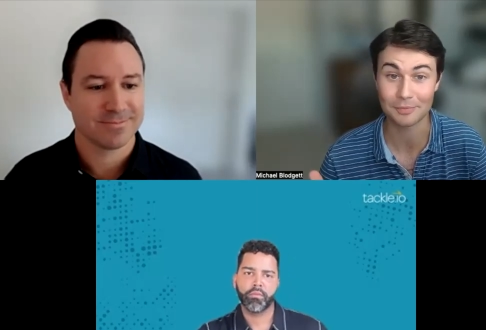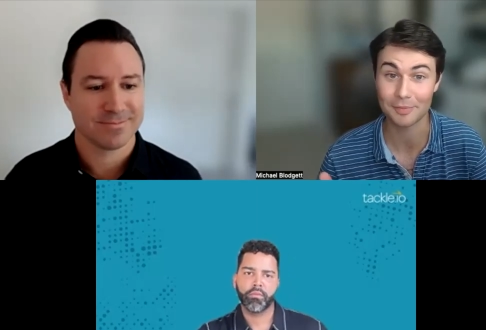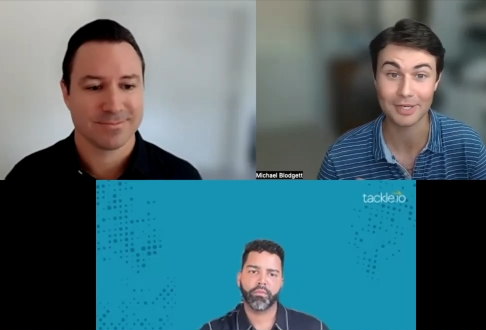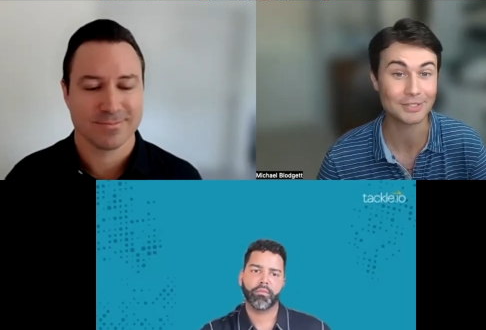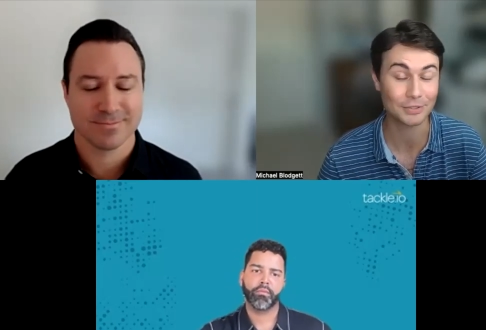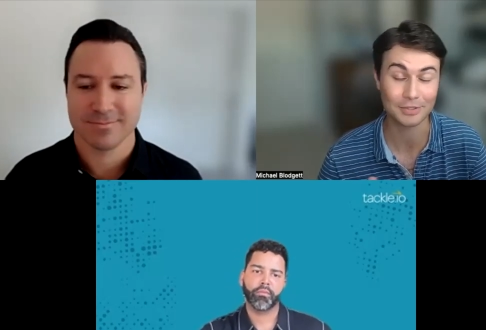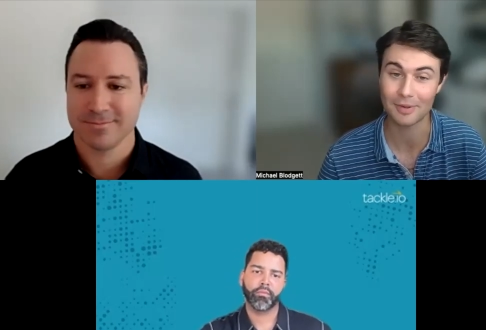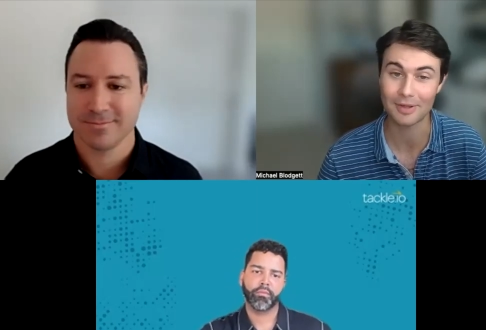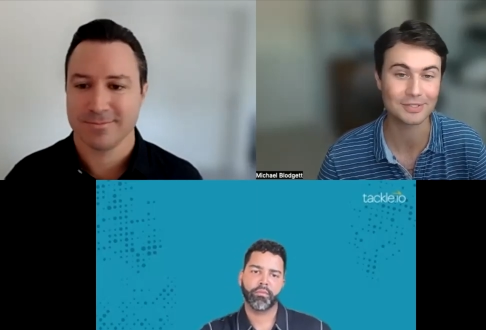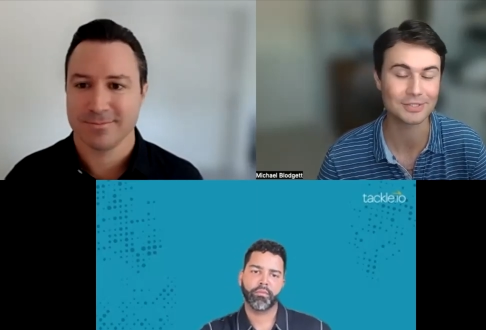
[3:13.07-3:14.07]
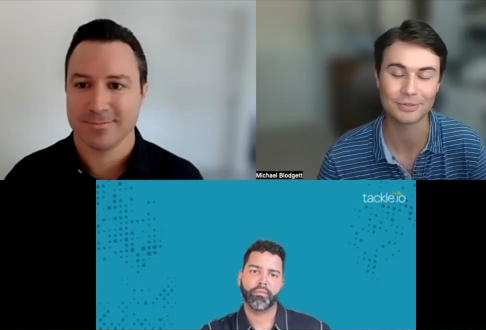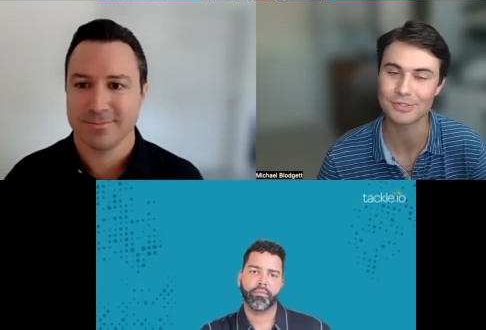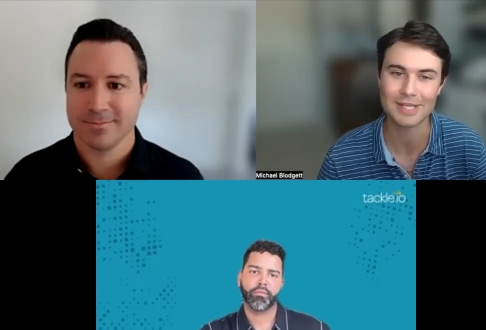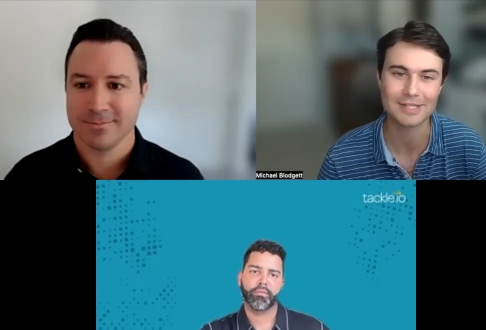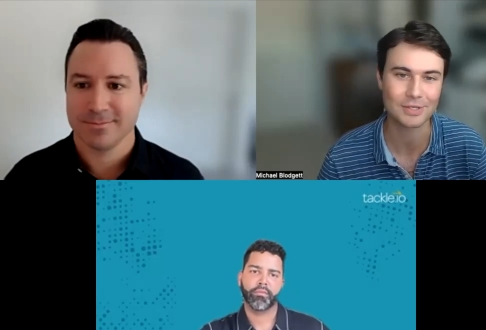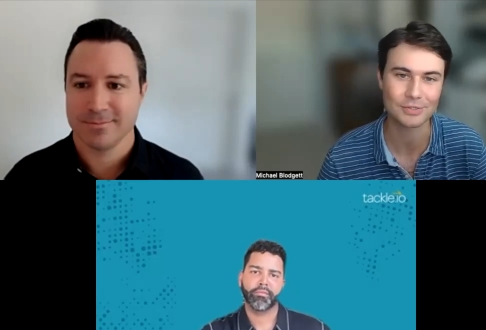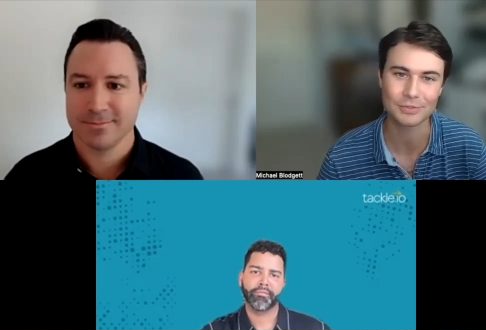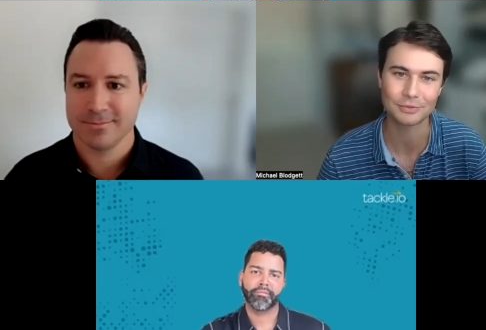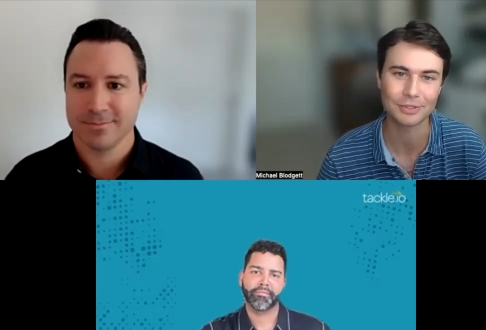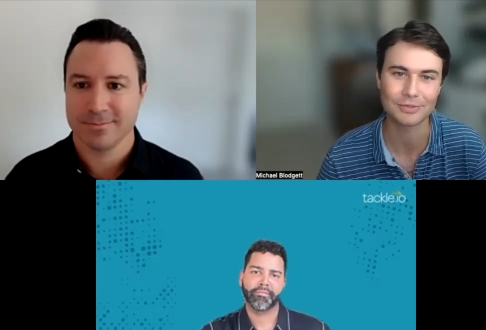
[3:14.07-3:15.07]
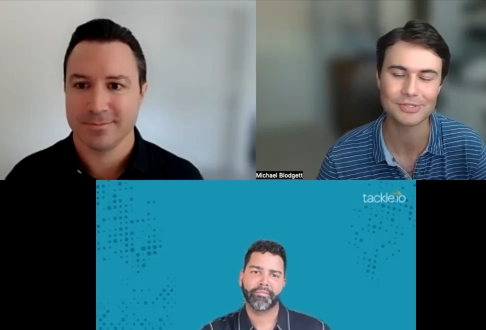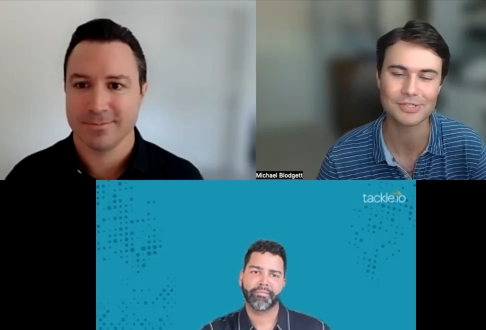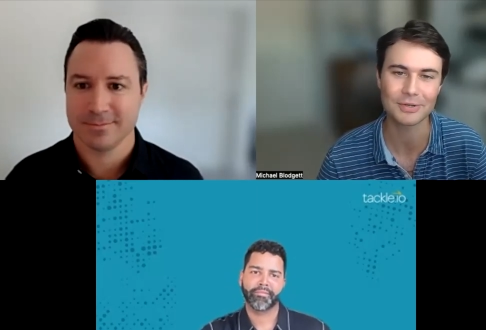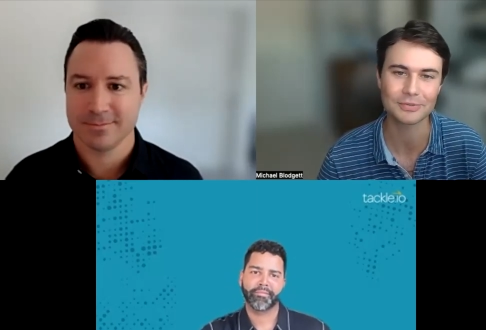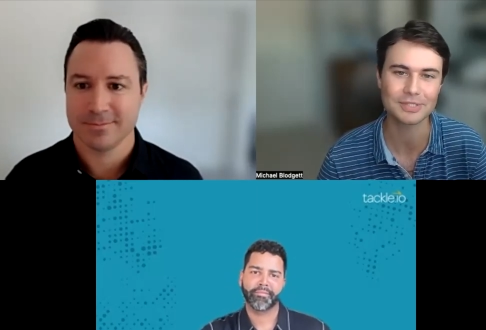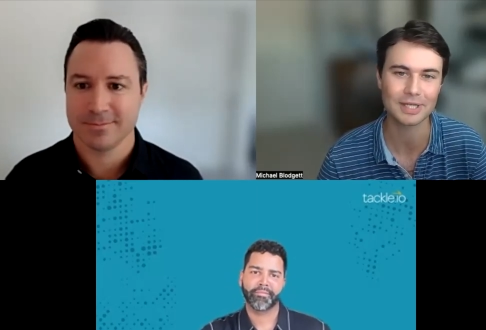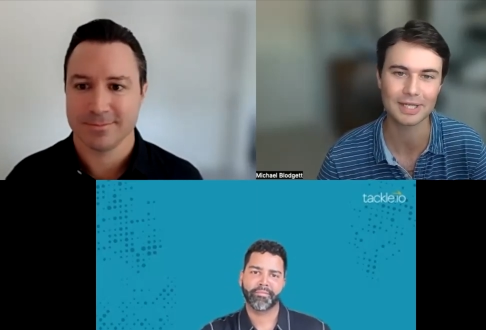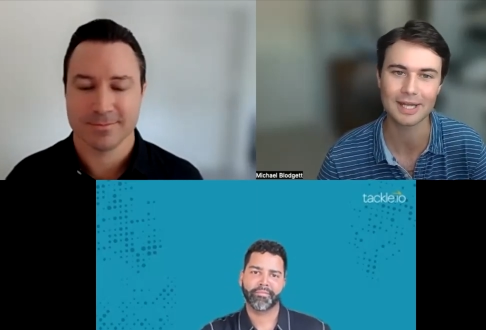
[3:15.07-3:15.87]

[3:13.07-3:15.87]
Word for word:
Speaker 1: money, show them how the deal size also grows. So, uh,